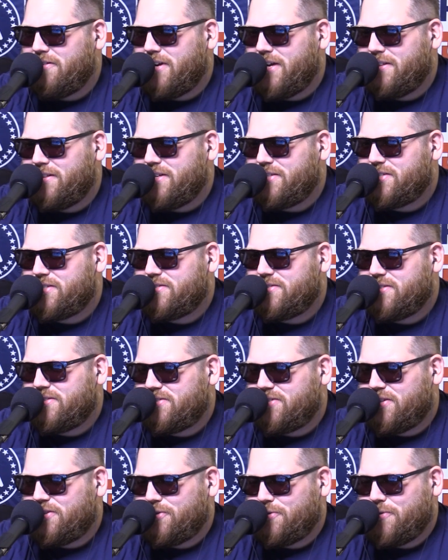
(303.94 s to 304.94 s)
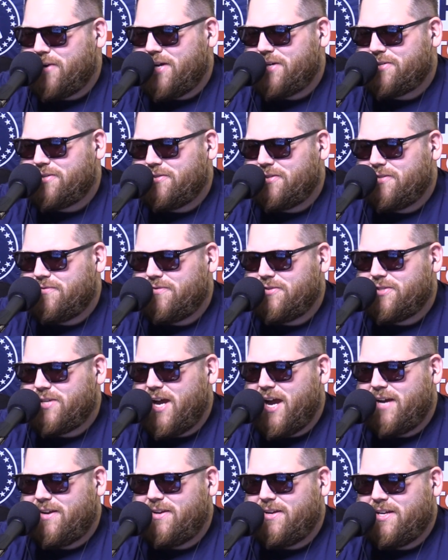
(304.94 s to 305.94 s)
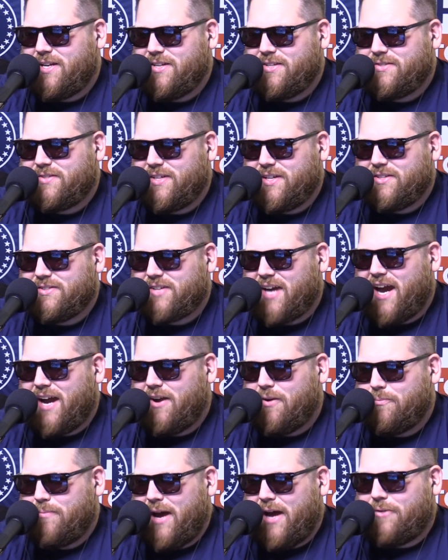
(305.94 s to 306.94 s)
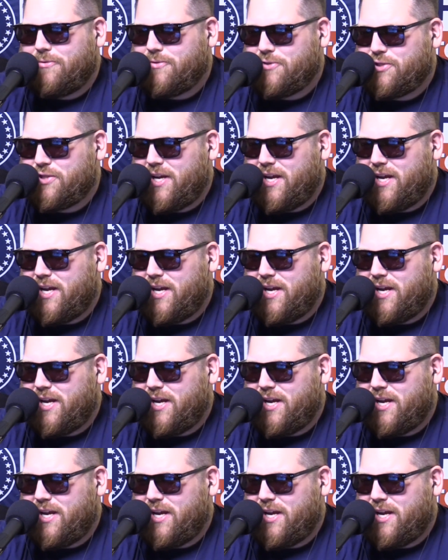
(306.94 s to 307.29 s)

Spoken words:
in this situation, the vagina is the entire mountain chain.